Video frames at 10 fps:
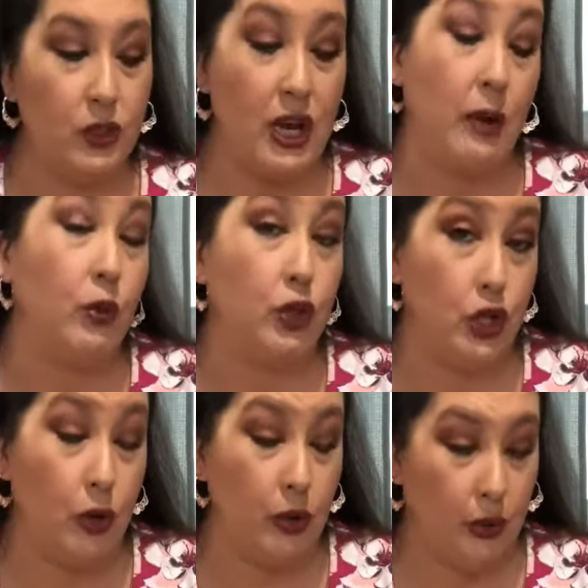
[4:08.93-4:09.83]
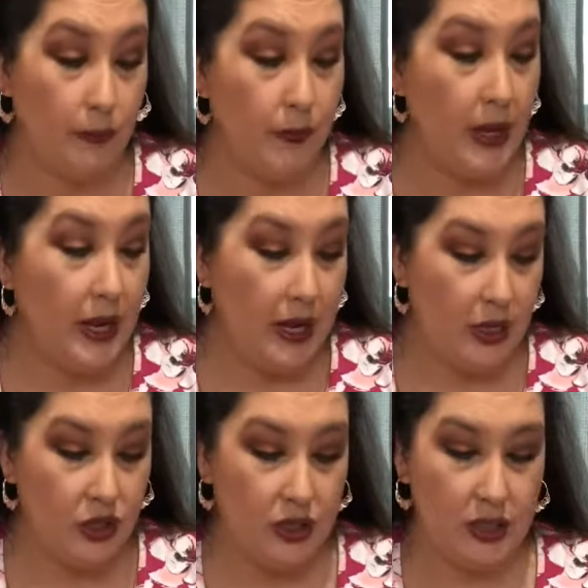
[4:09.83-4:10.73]
which I will show you
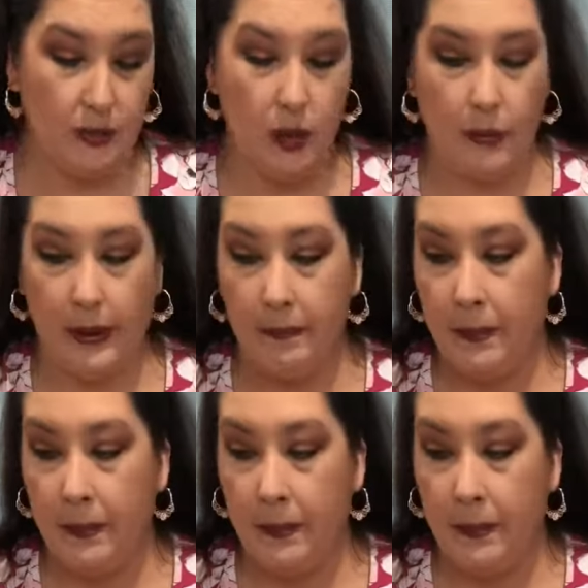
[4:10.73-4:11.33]
in just a moment.